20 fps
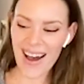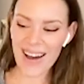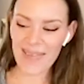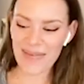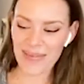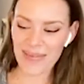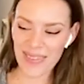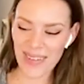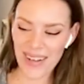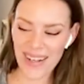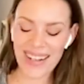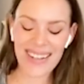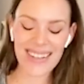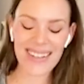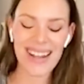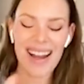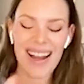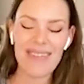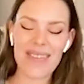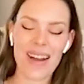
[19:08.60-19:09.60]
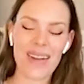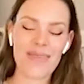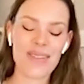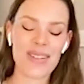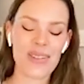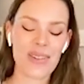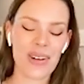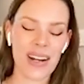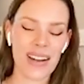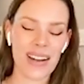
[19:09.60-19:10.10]
um, I'm I'm
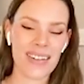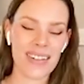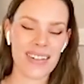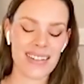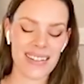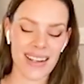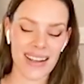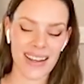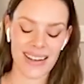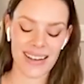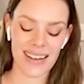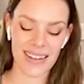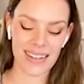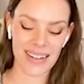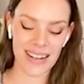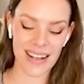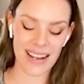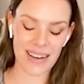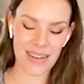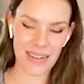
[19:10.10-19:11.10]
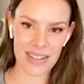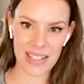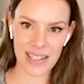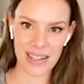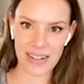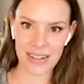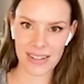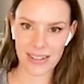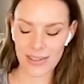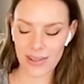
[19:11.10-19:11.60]
sorry. I was uh, I was a
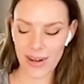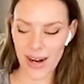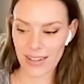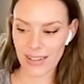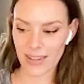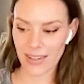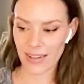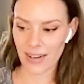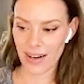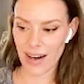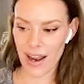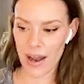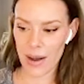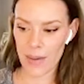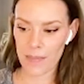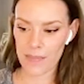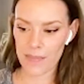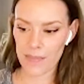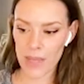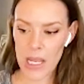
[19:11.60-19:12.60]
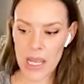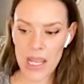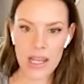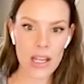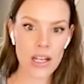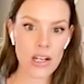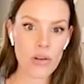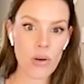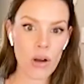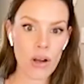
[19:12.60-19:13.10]
little distracted there. Um,
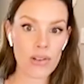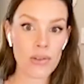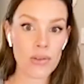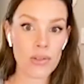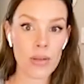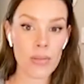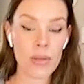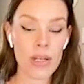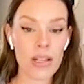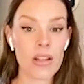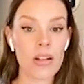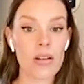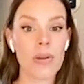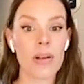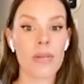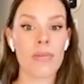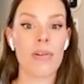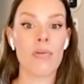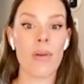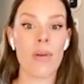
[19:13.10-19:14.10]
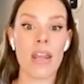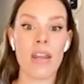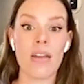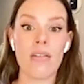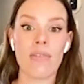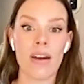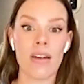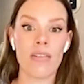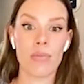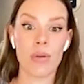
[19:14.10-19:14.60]
can you also tell me a little bit about
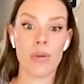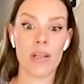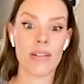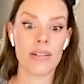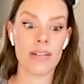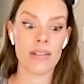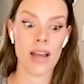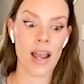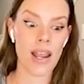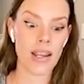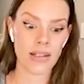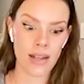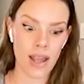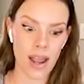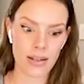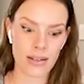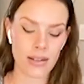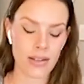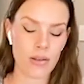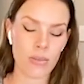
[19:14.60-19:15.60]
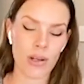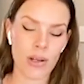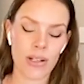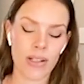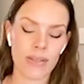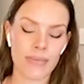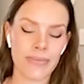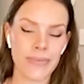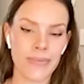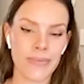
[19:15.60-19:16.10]
Wave? I've been dying to ask you about
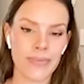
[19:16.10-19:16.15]
it.